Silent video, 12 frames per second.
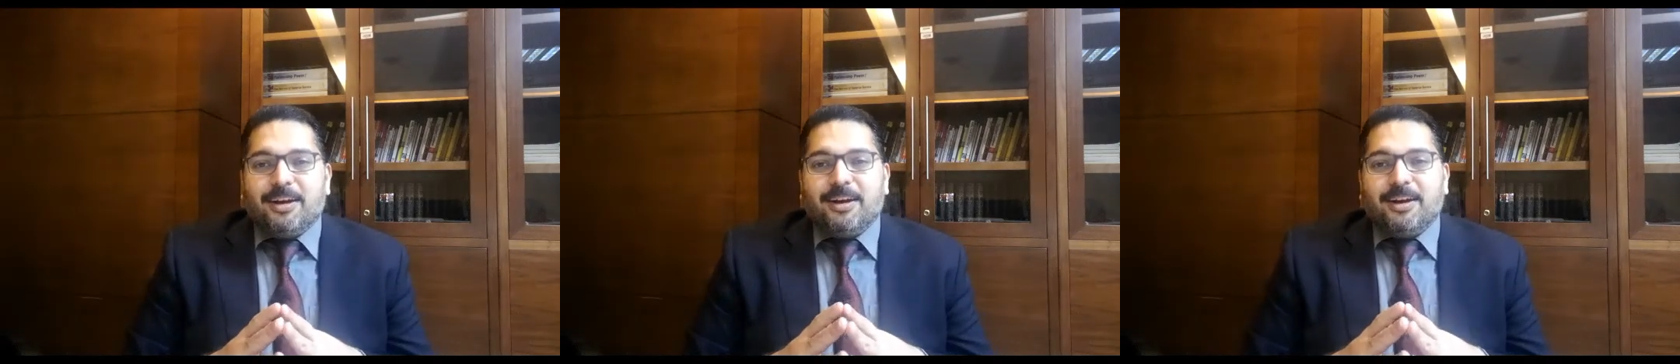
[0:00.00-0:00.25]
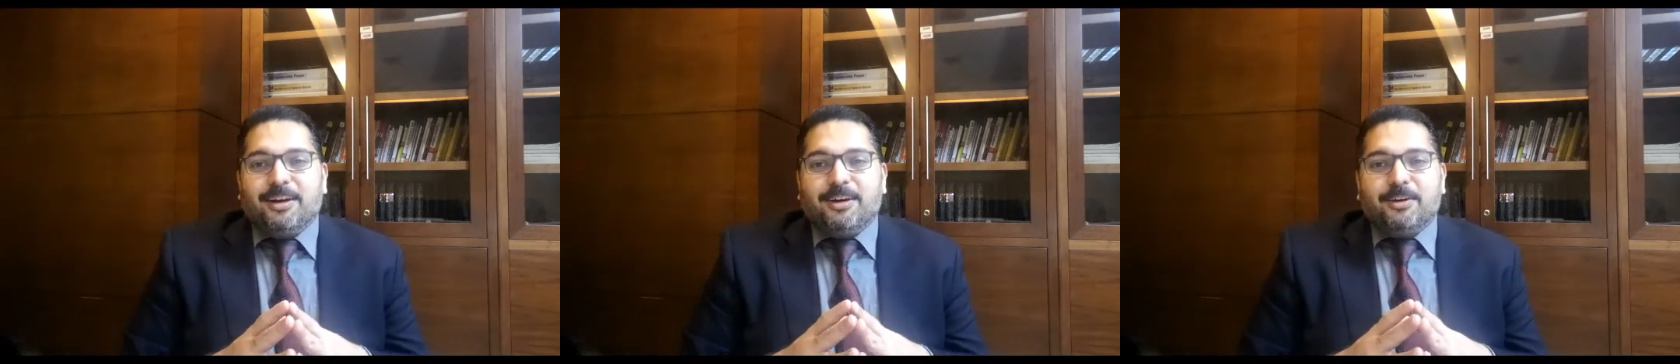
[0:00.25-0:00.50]

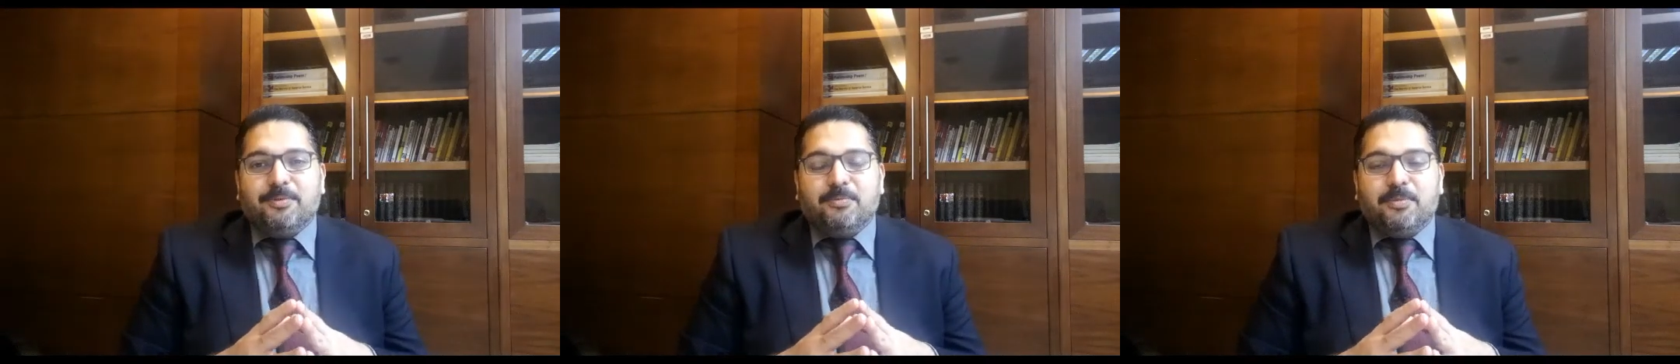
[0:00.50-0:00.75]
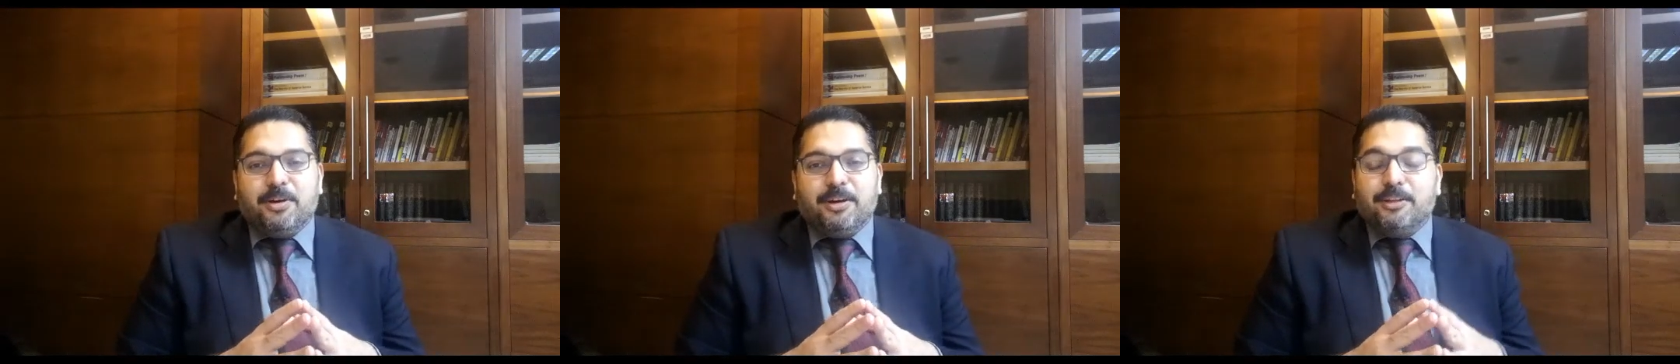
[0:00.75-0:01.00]

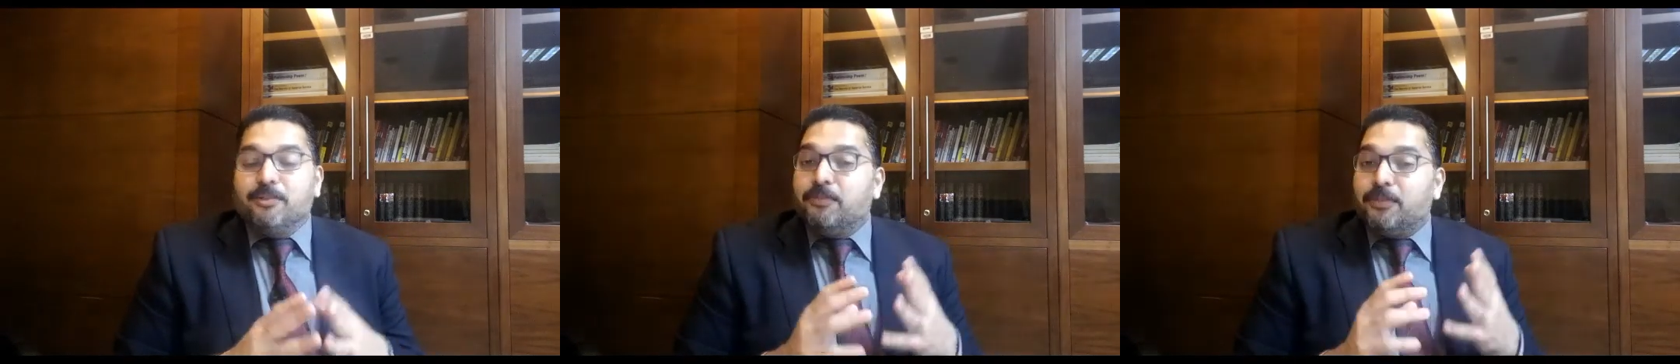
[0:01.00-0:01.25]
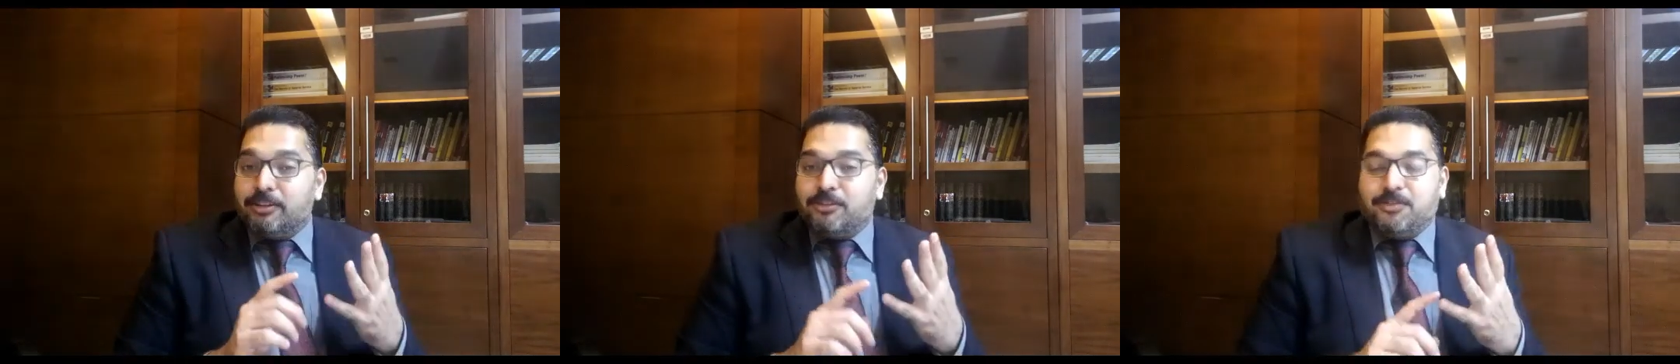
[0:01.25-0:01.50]
The
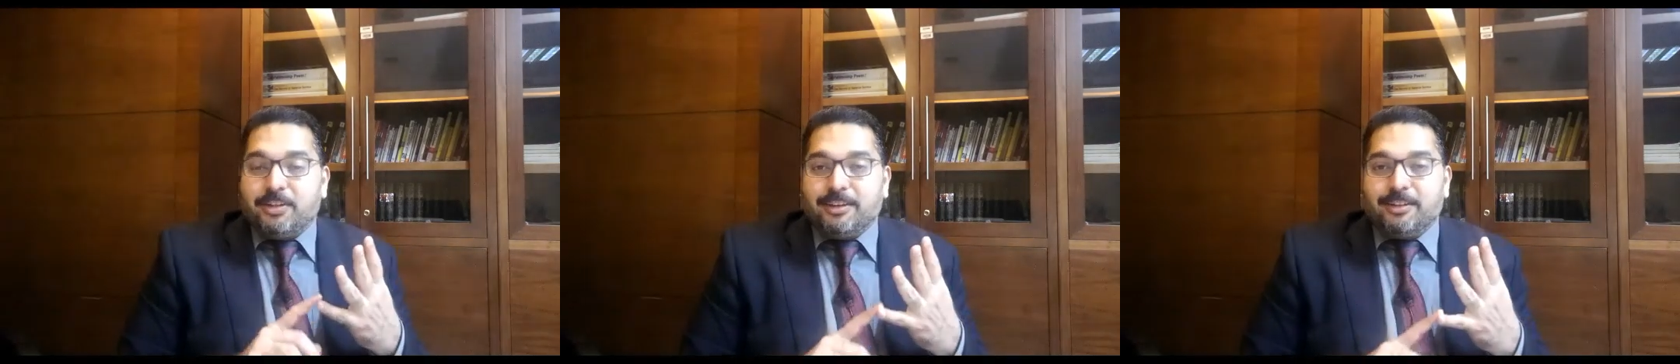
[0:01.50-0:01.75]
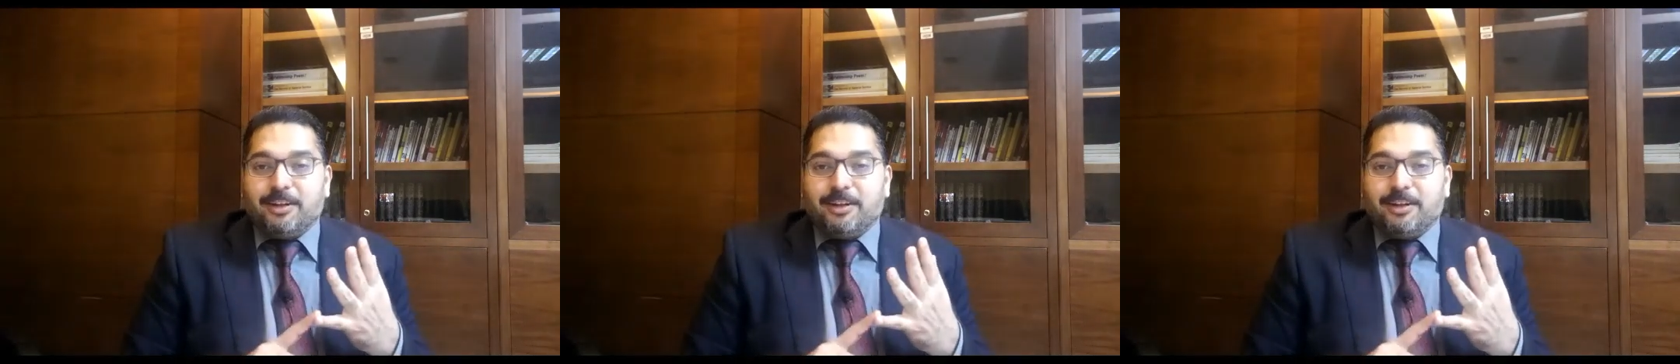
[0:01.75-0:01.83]
first thing